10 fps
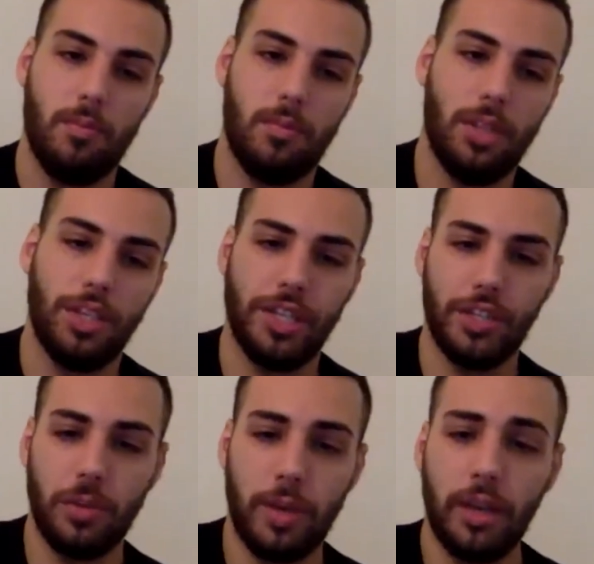
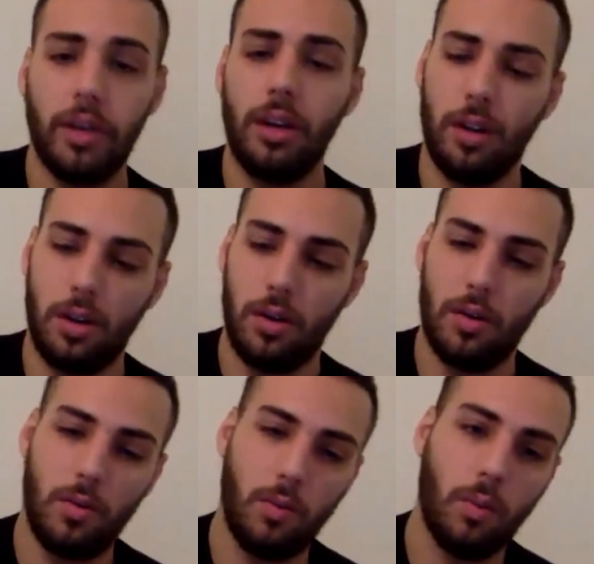decision maker
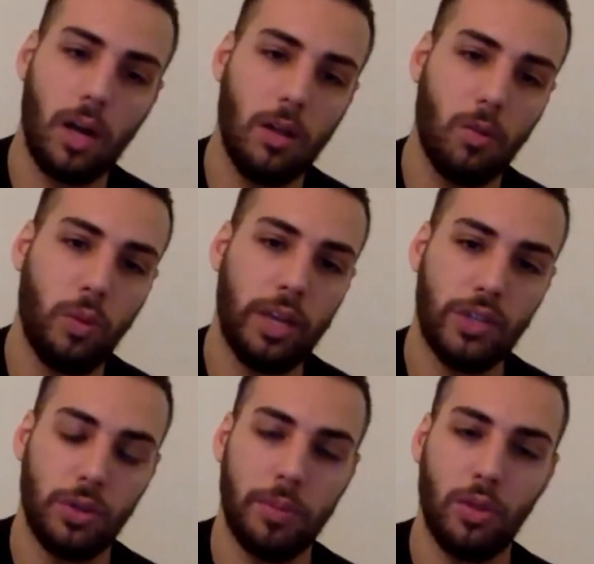while we
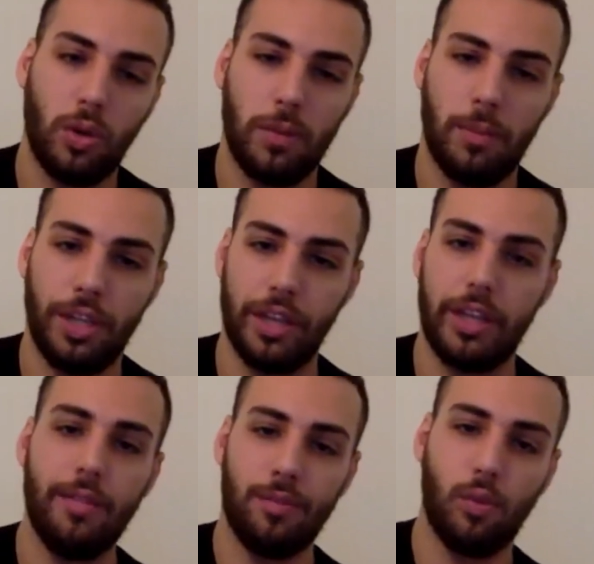should be talking about the
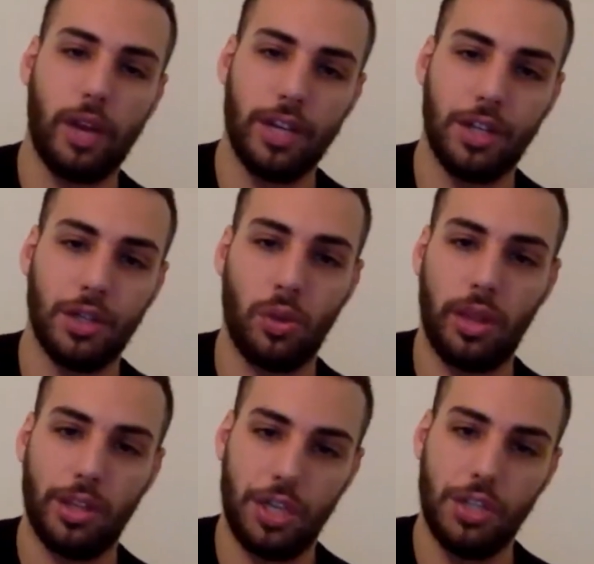influencers to the
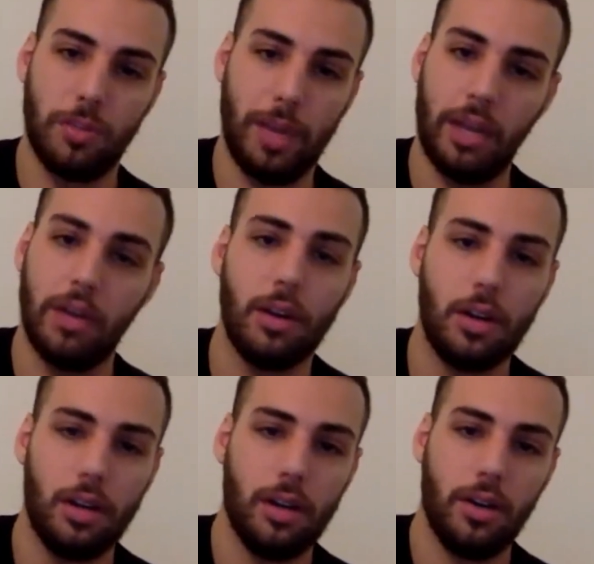decision maker
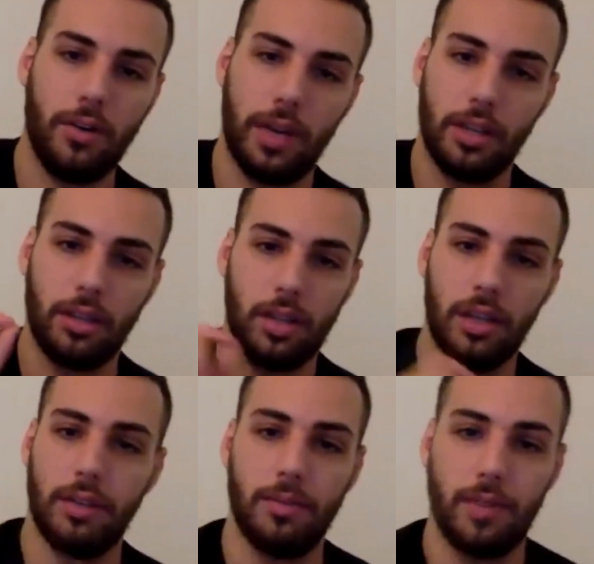right
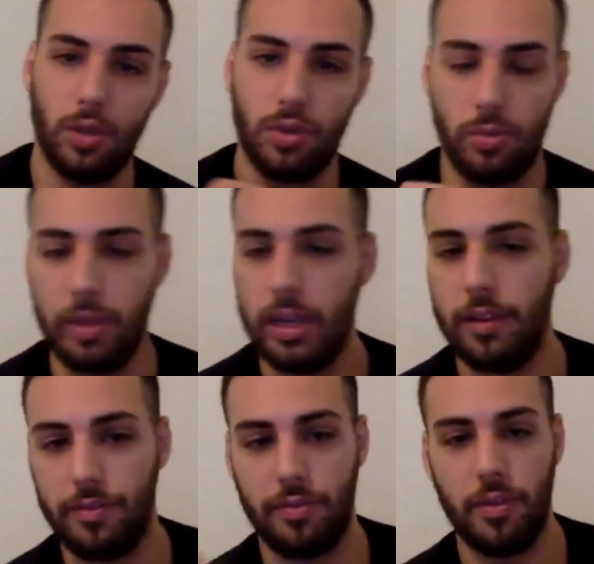um, because to me
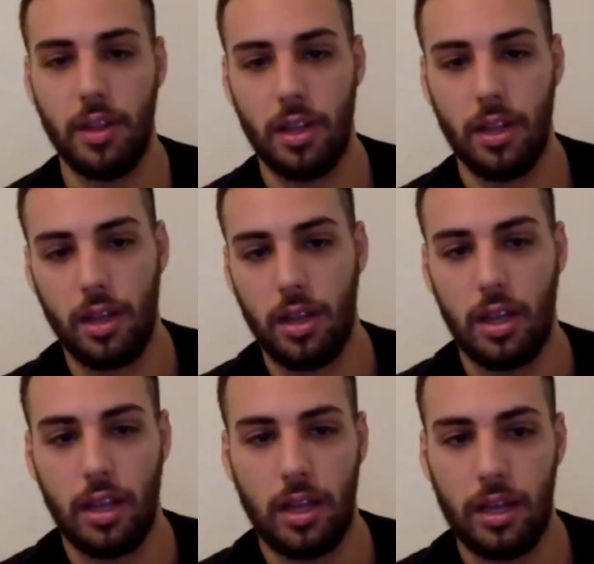if
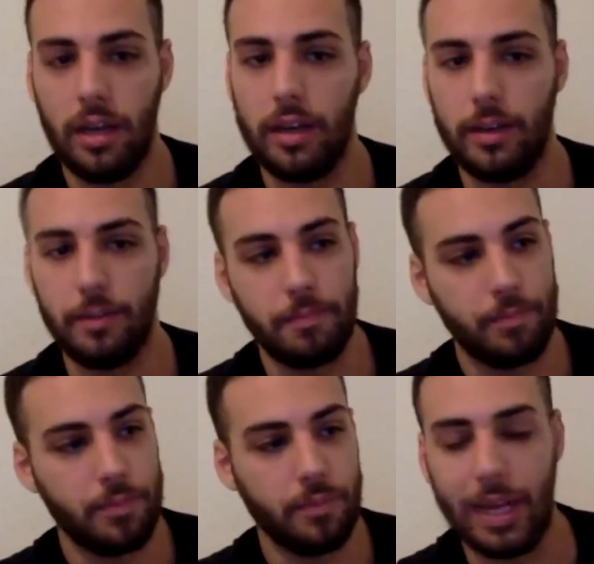um,
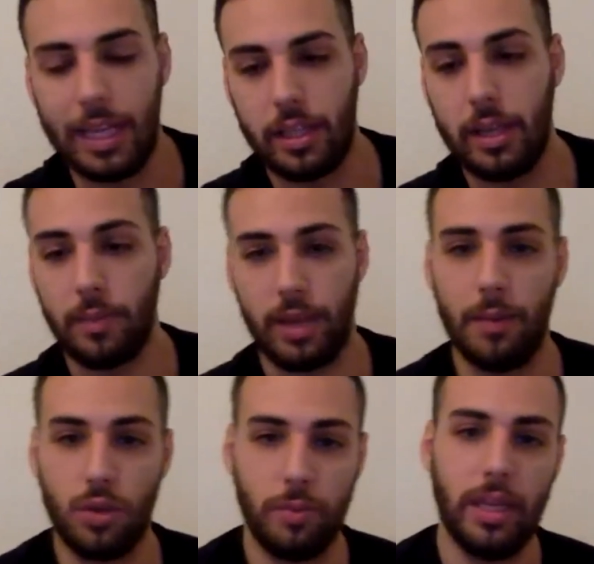my team
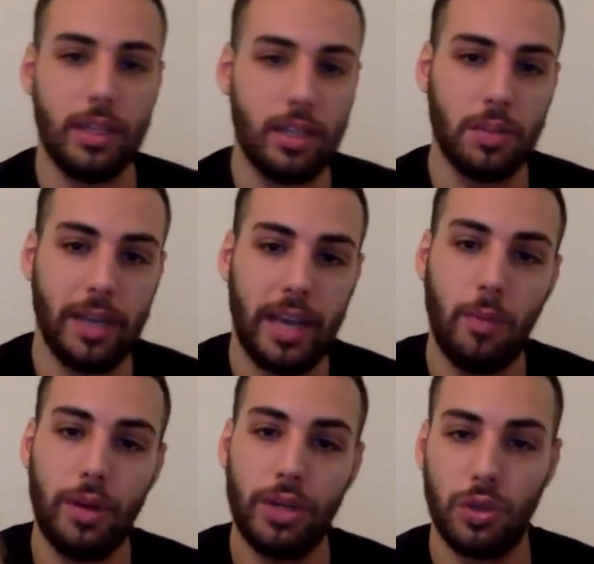comes to me and tells me, "Hey,
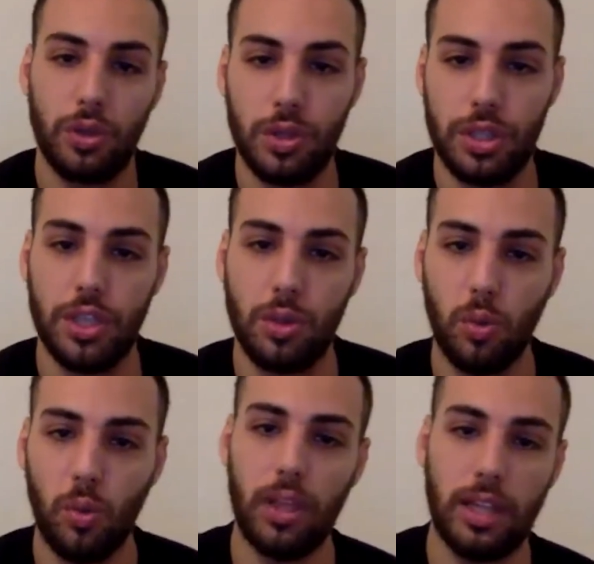we should use this
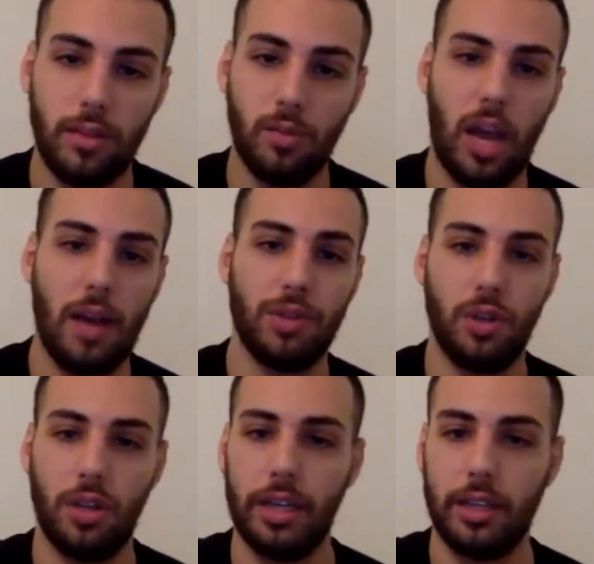tool that I've
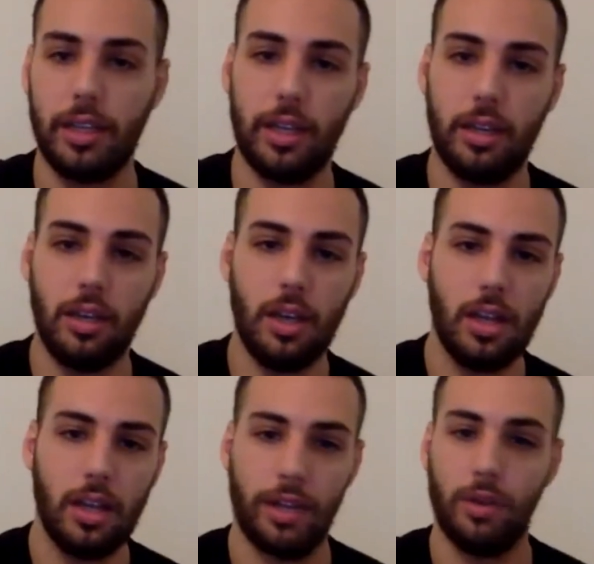seen on LinkedIn.
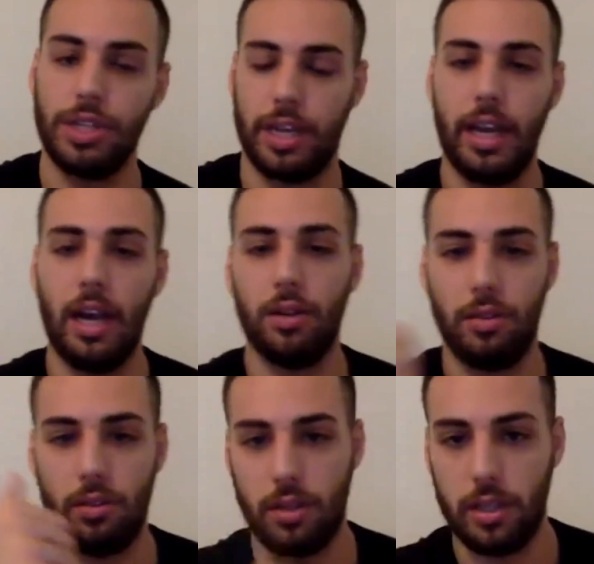Can you check it
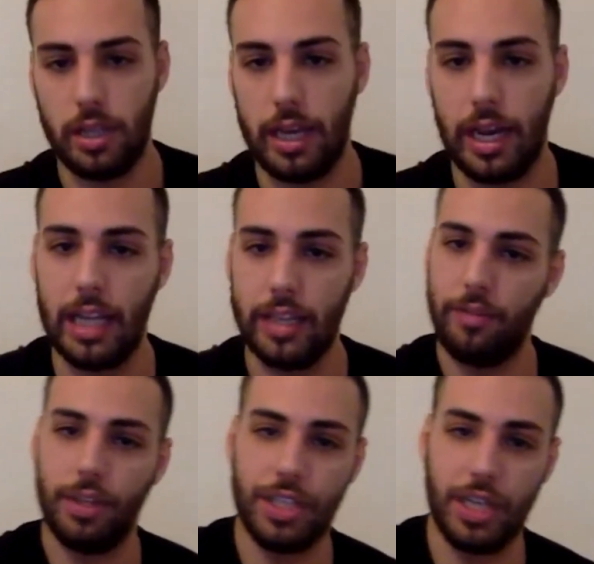out?" Then I'll
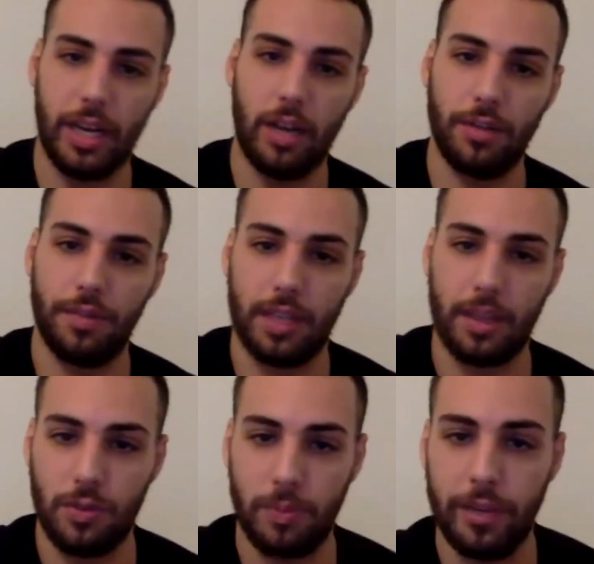definitely check it out if it
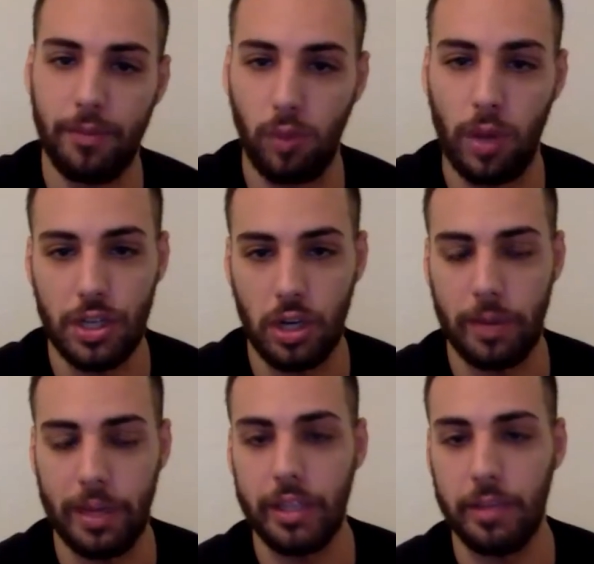comes from an influencer on
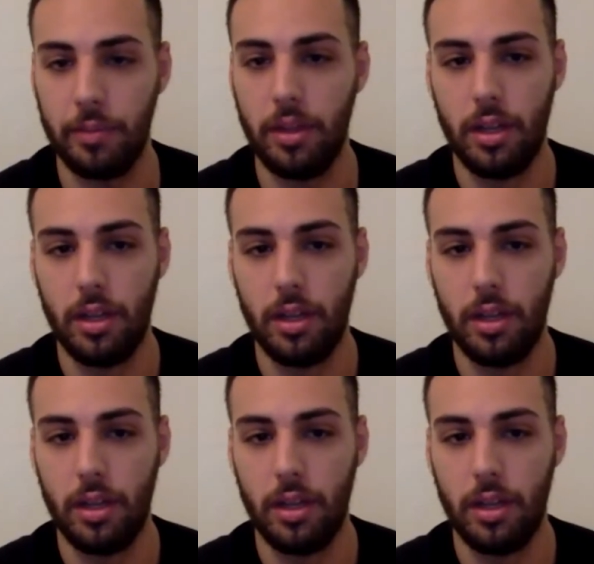my team.